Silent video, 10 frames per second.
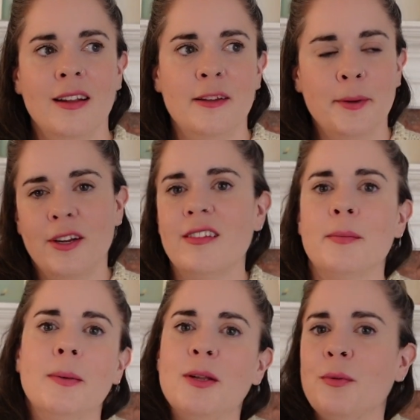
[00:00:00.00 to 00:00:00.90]
To be honest, I
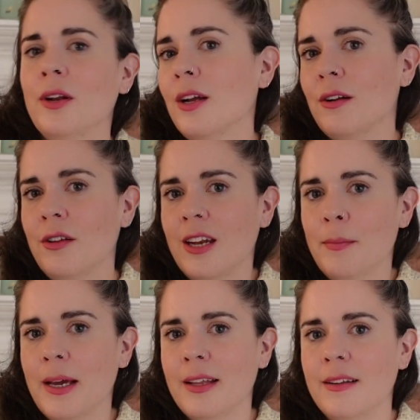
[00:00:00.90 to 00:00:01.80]
probably wouldn't include any
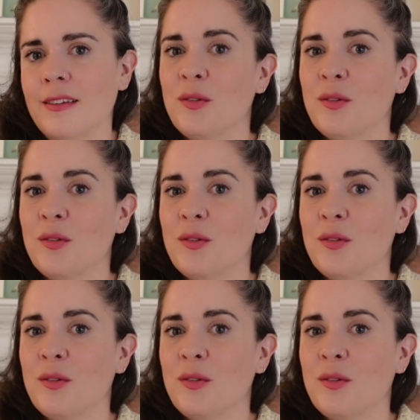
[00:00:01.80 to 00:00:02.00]
patterns